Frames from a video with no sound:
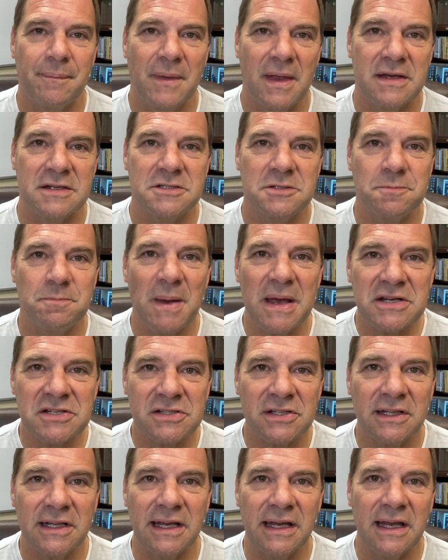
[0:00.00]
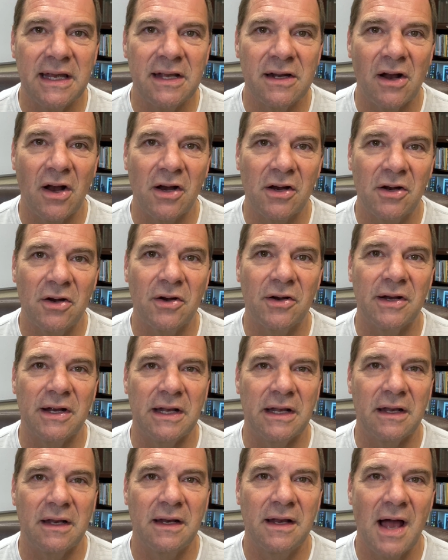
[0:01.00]
especially in our
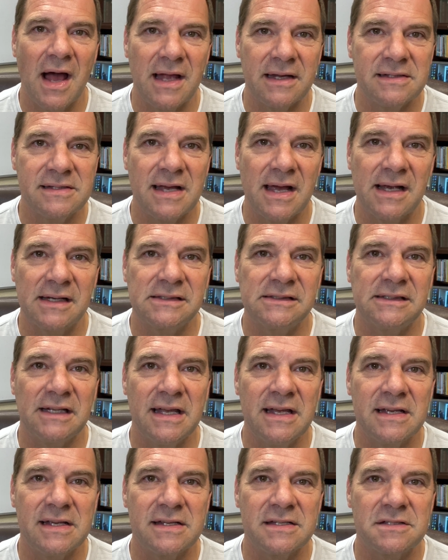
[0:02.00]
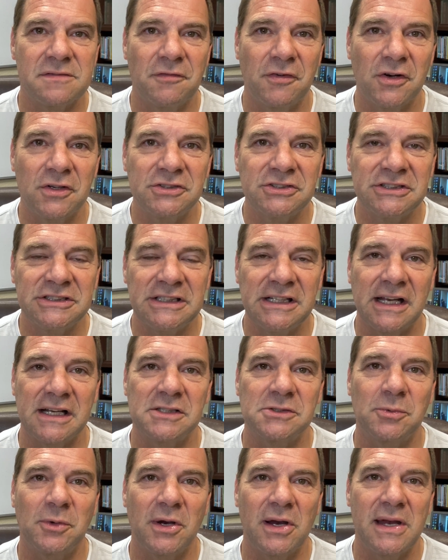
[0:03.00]
current context, is verse
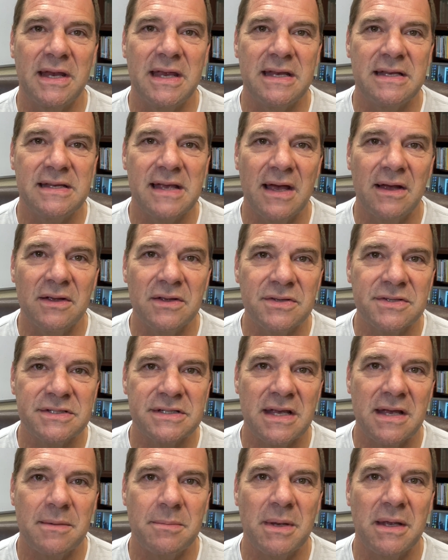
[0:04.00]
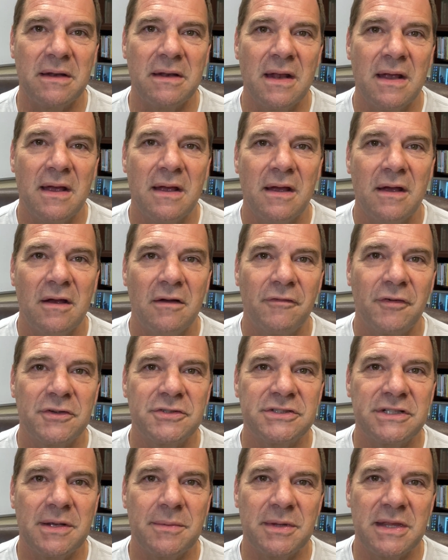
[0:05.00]
6, where he tells him in
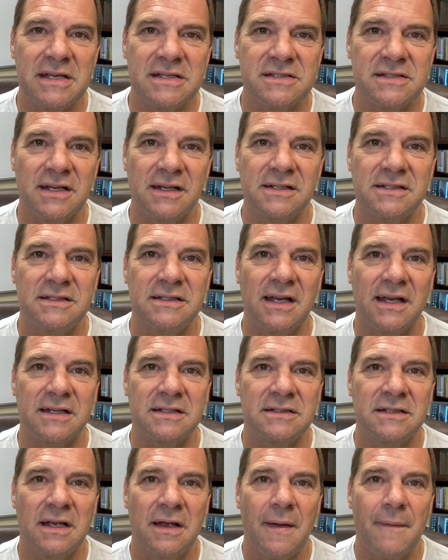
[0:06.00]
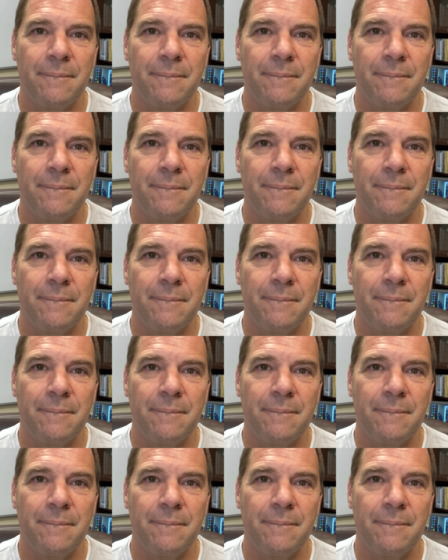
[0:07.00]
1 Timothy 6:6,